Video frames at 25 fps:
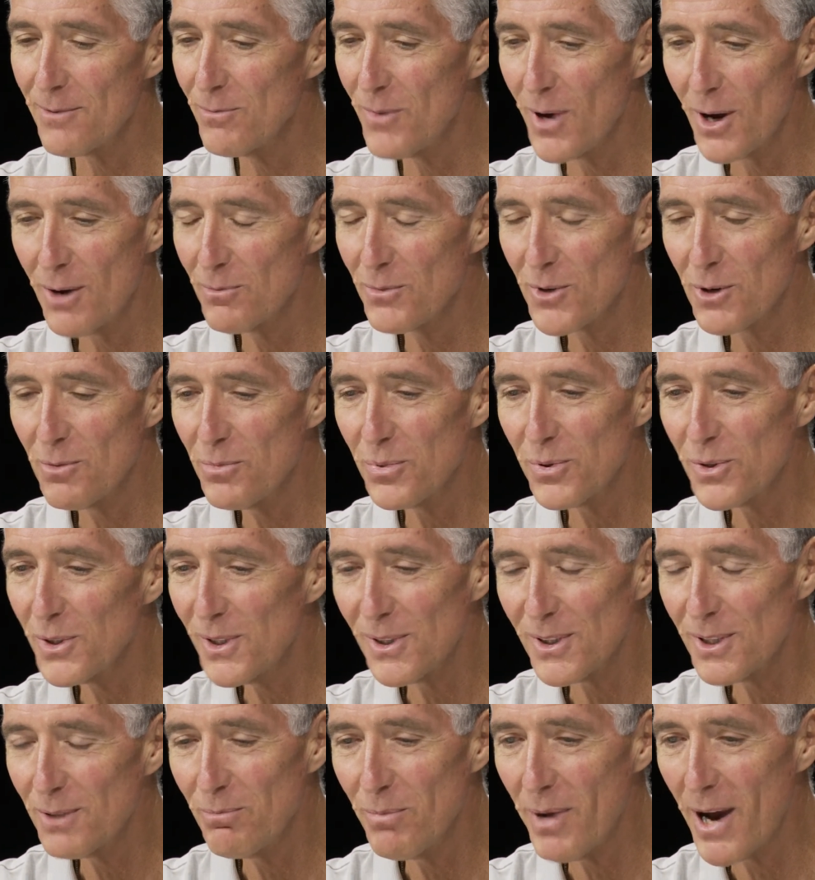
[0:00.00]
I'm
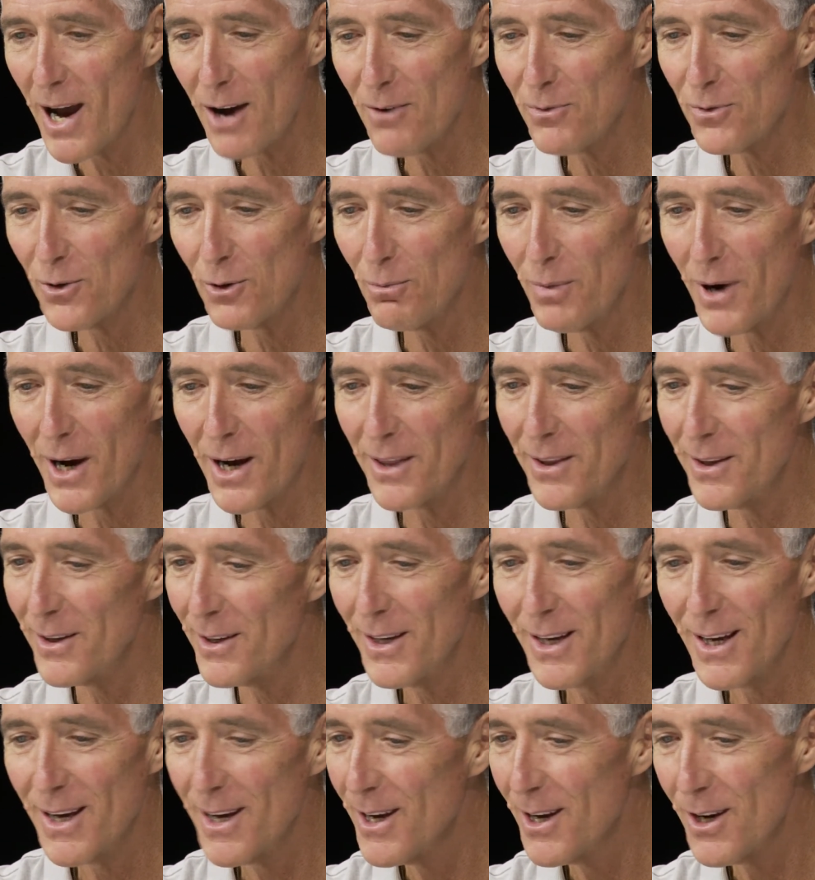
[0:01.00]
completely baffled by
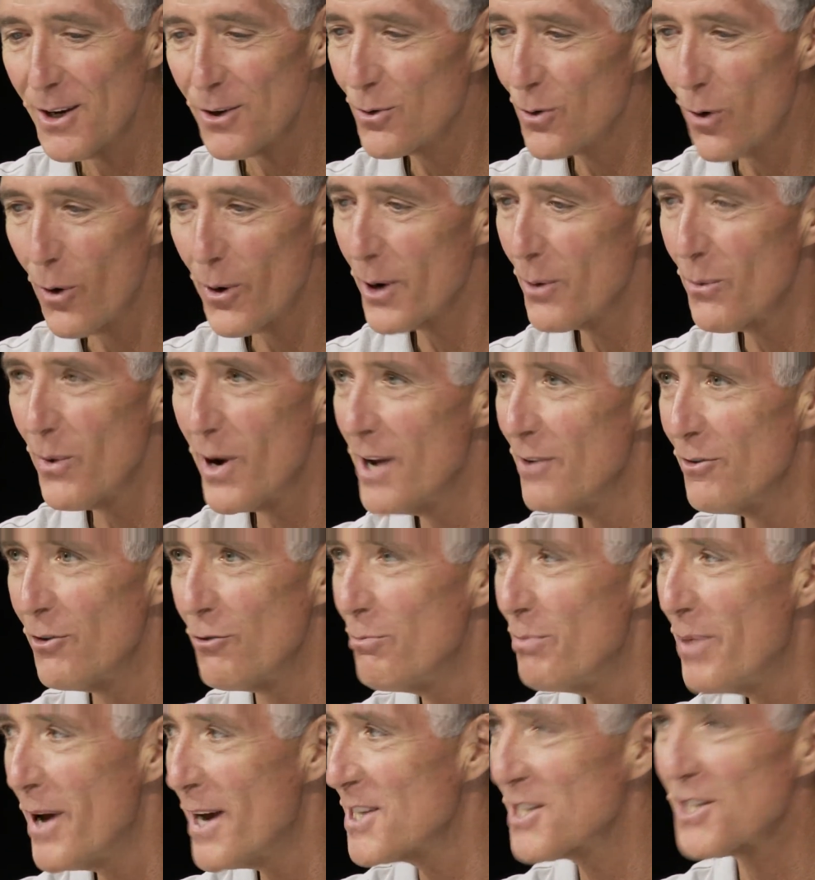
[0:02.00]
the growing wave
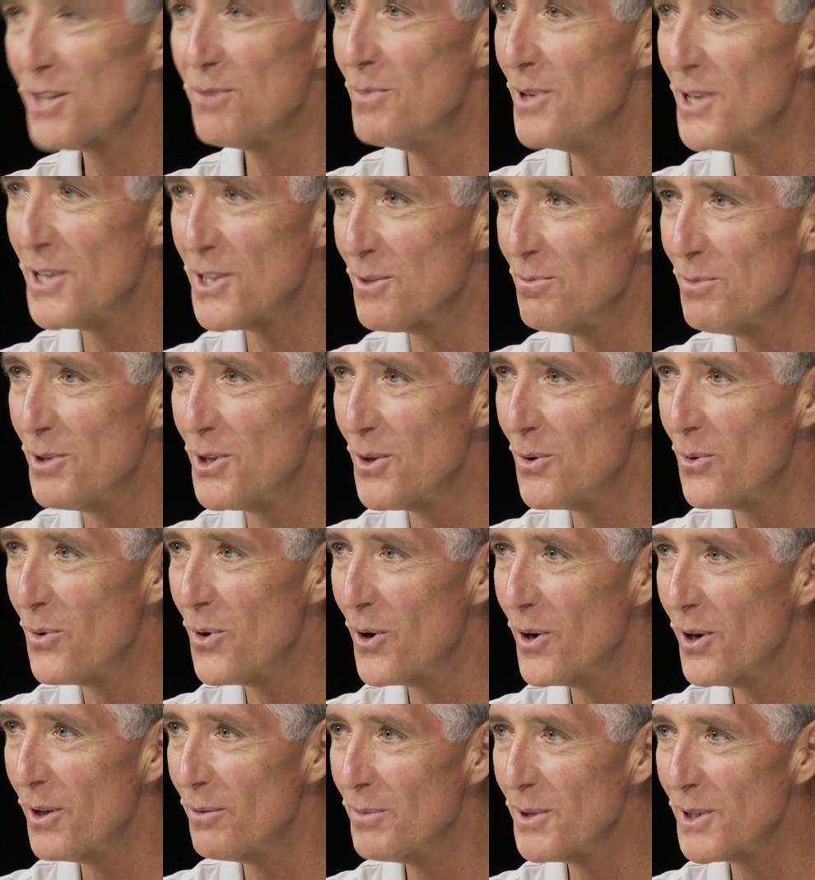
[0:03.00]
of pessimism in the
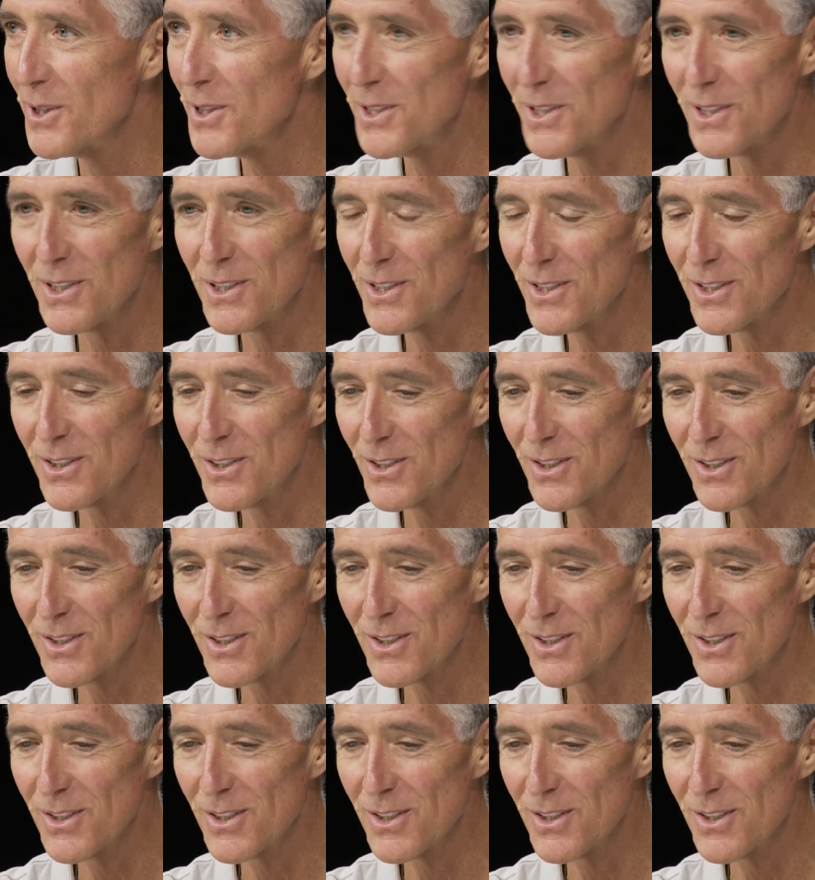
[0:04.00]
world, because it's